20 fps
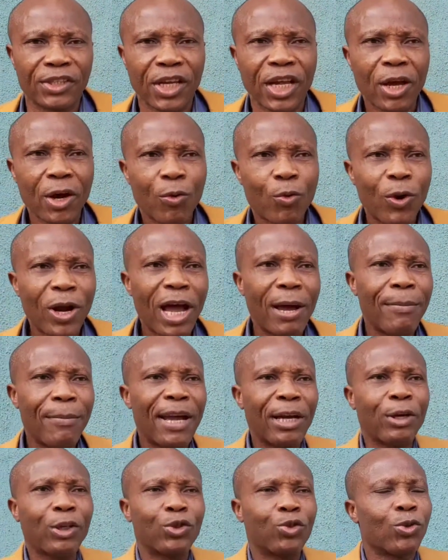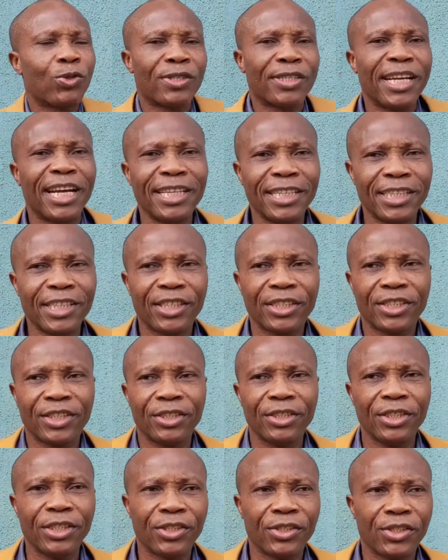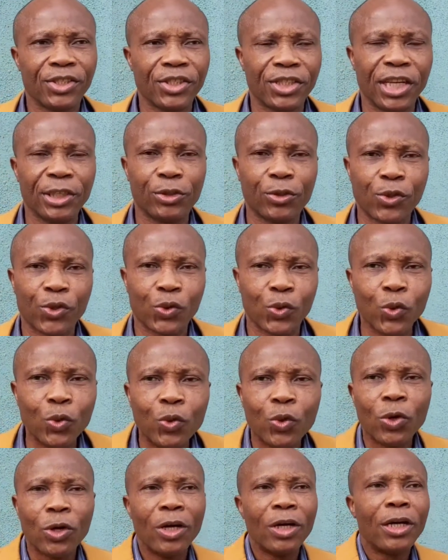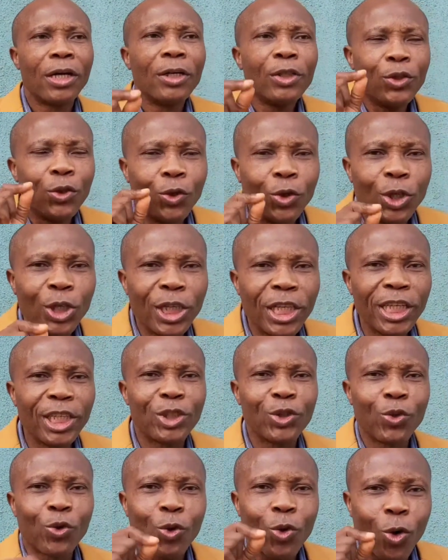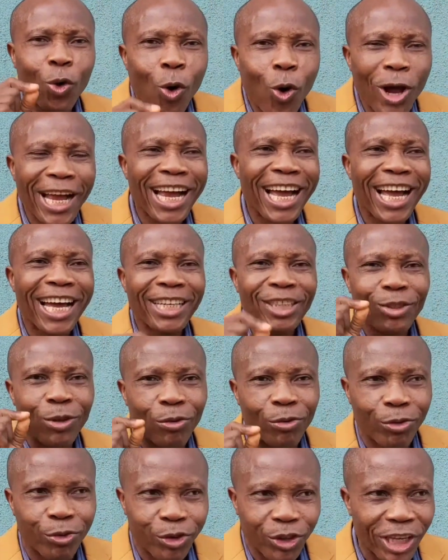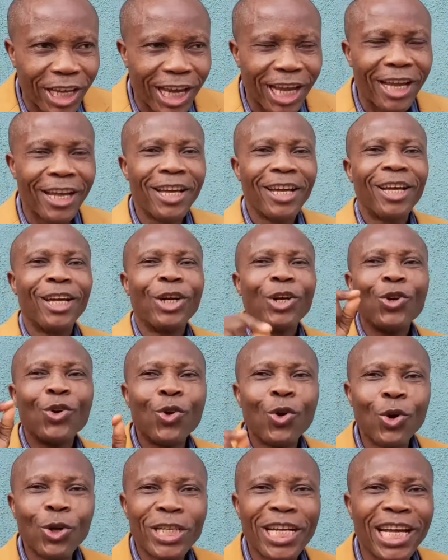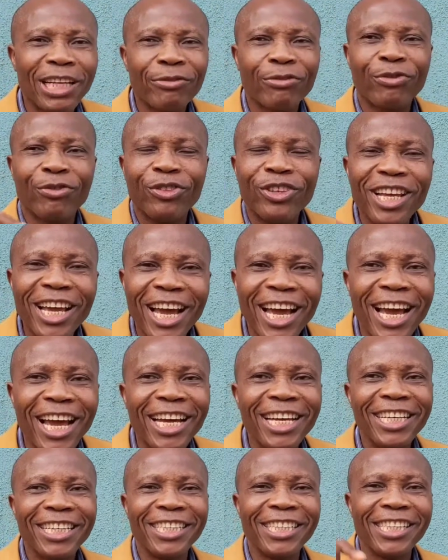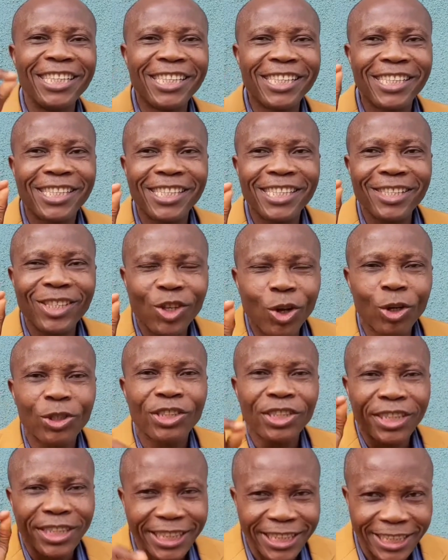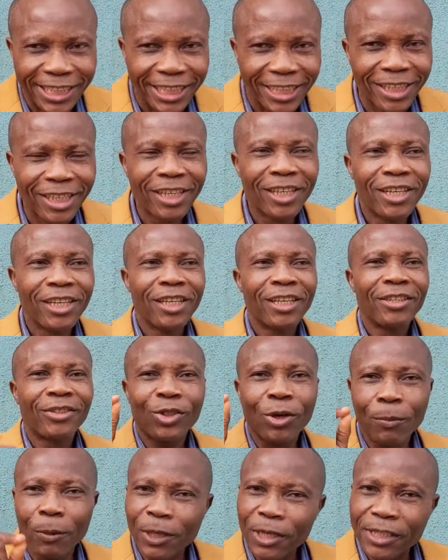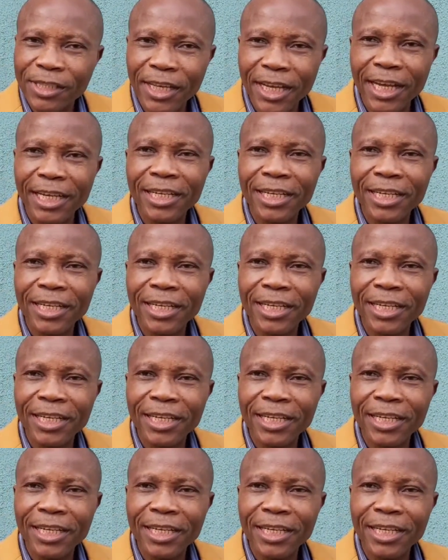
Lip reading: Why am I going to send the children to school? You need to conquer your fear. Know that fear is not real. Somebody said,